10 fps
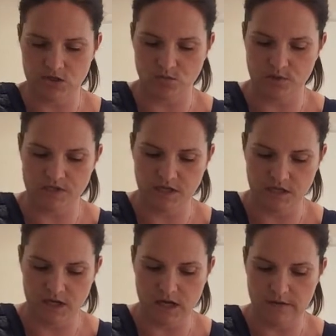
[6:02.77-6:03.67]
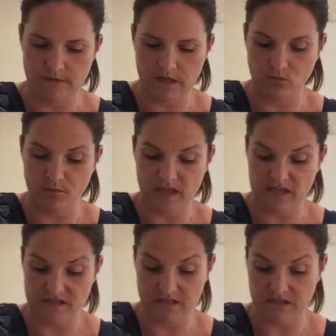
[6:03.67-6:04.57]
you put in, it will be
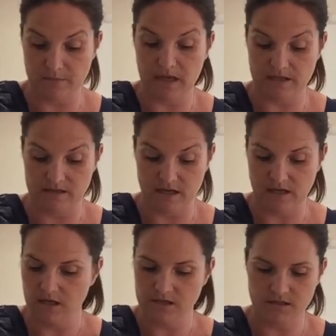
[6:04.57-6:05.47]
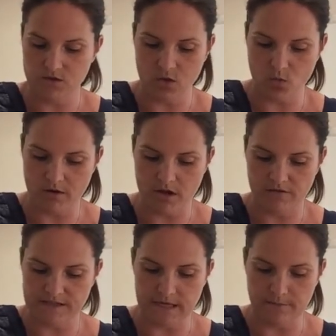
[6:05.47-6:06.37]
easier to mix it. So don't worry
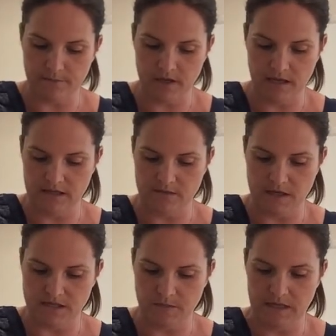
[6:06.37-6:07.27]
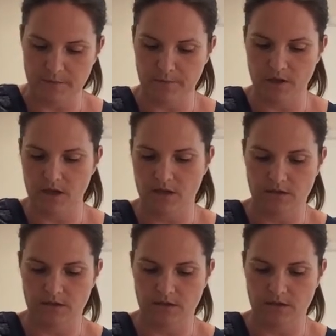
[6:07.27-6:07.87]
if it's lumpy, it's meant to be lumpy.